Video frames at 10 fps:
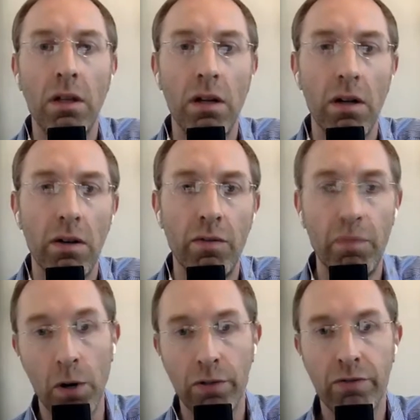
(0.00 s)
of
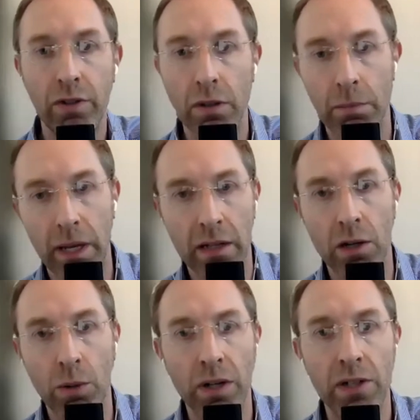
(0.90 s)
both freedom and
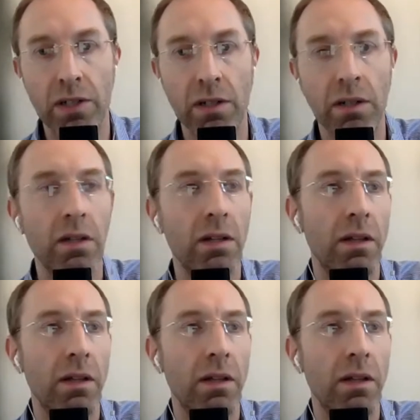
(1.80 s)
coercion.